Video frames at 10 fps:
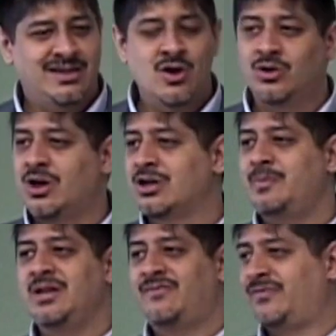no longer
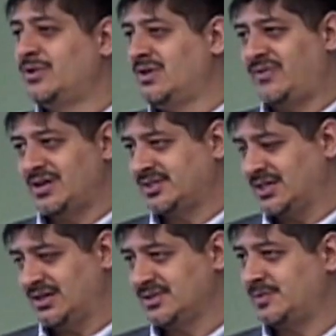being full of
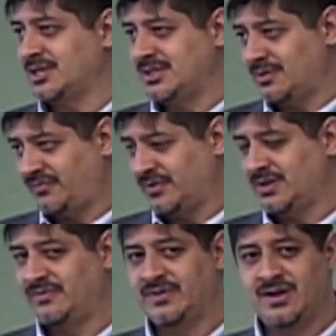ourselves because now we're
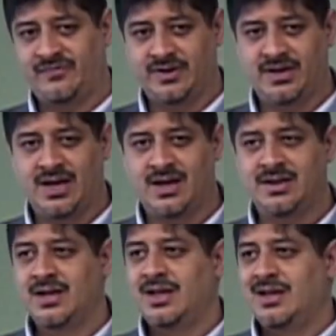full of love for
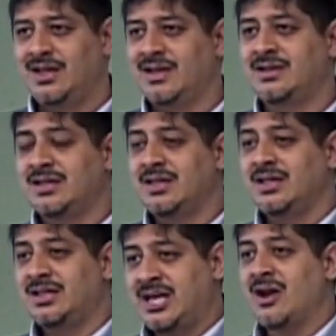God and
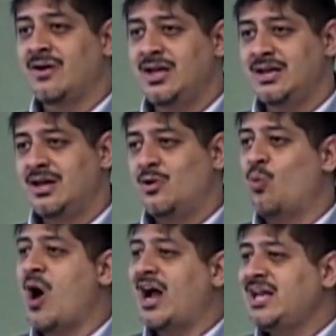caring,
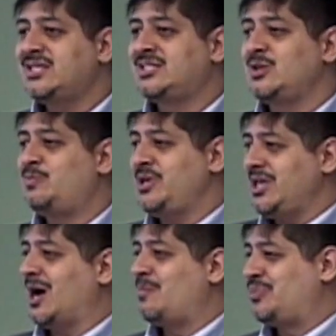wanting to
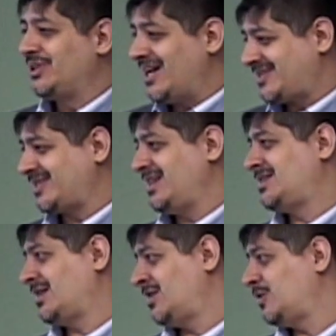be a blessing
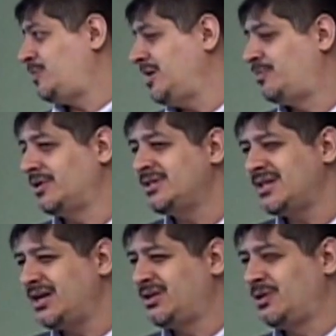to other people. Isn't
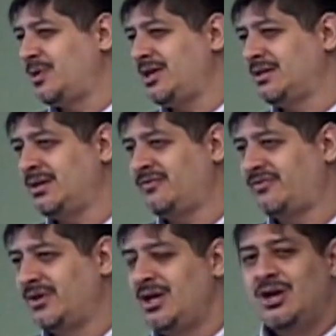that a good way to live?
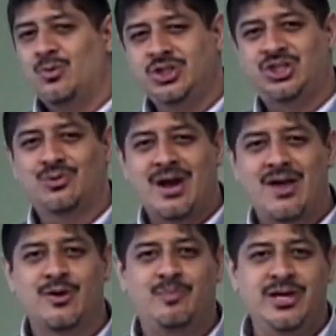Wouldn't you
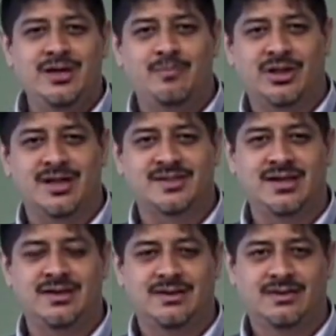rather be a
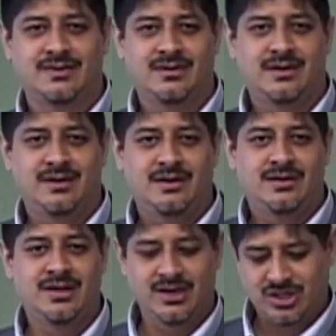blessing
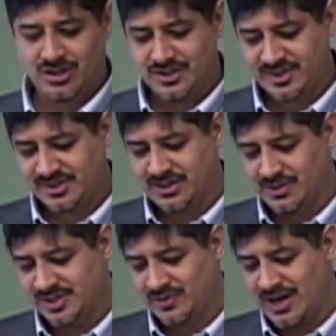than a curse to
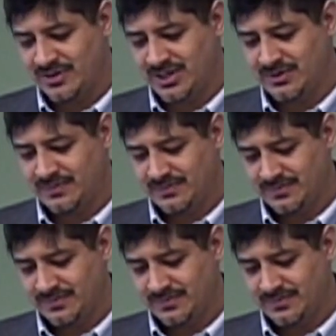those around you?